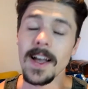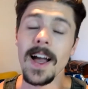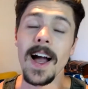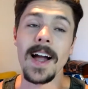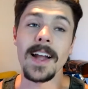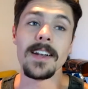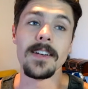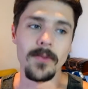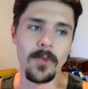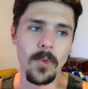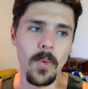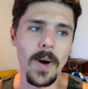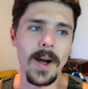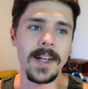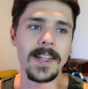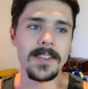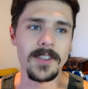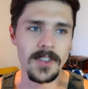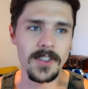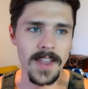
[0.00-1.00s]
of
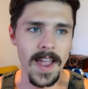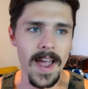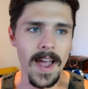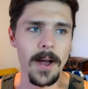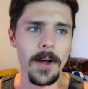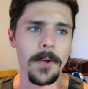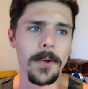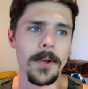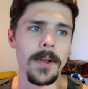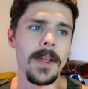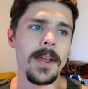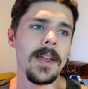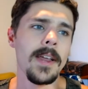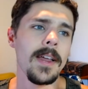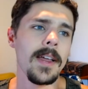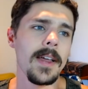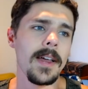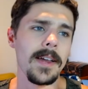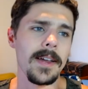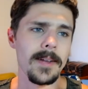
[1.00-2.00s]
winds down,
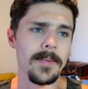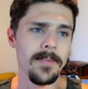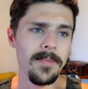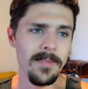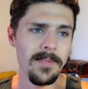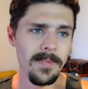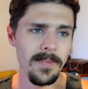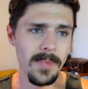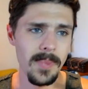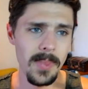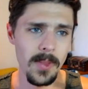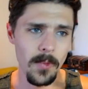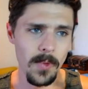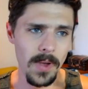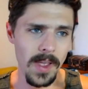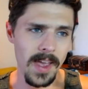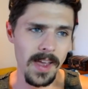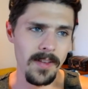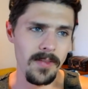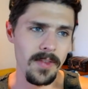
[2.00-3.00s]

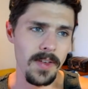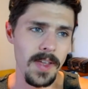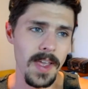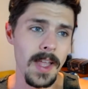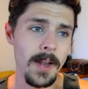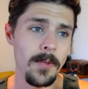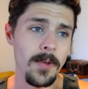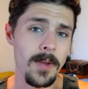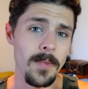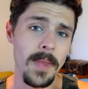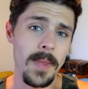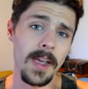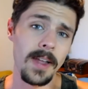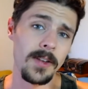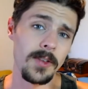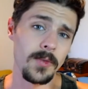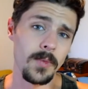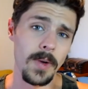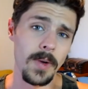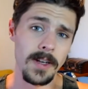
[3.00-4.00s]
we have Henry making
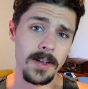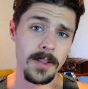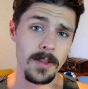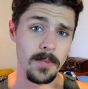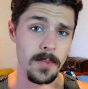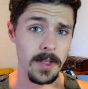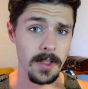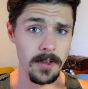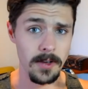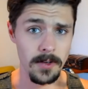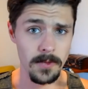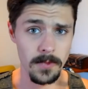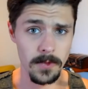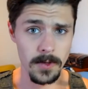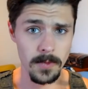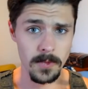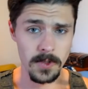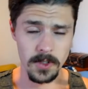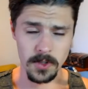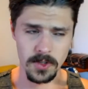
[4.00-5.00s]
his way into the billiard
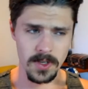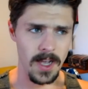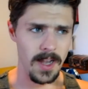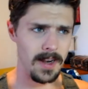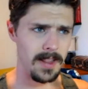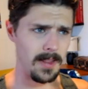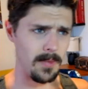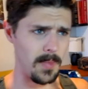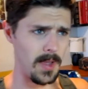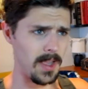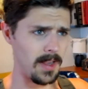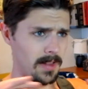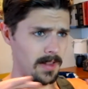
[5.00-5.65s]
room, which is kind of the main